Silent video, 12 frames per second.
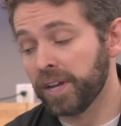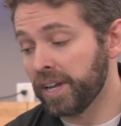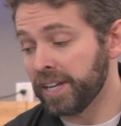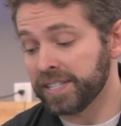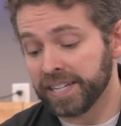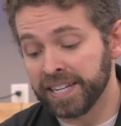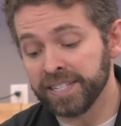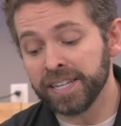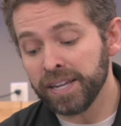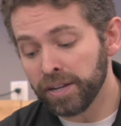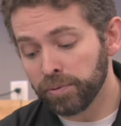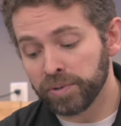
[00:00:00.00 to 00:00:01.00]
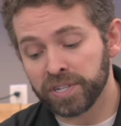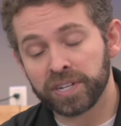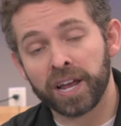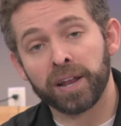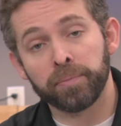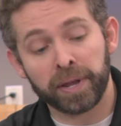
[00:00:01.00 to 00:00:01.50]
It's easy. We just
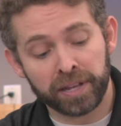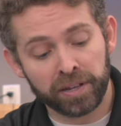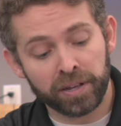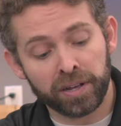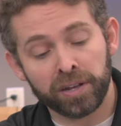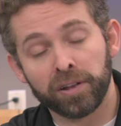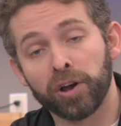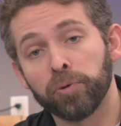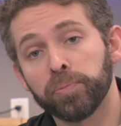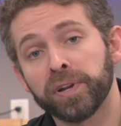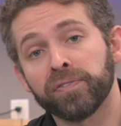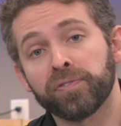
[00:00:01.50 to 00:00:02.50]
got to make an opening